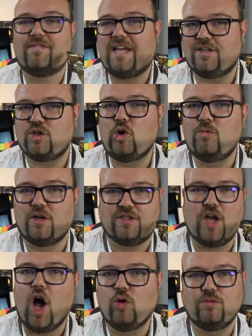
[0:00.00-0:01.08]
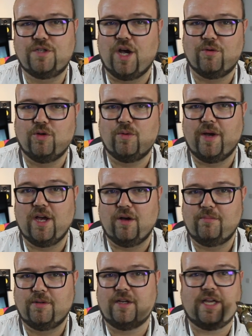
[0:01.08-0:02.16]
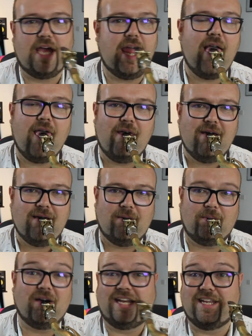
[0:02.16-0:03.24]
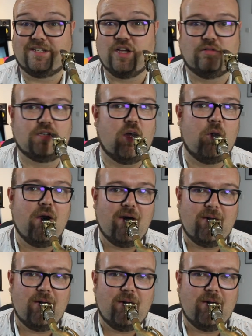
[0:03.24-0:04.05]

that's almost whole tone all the way up, okay? Well, it is whole tone.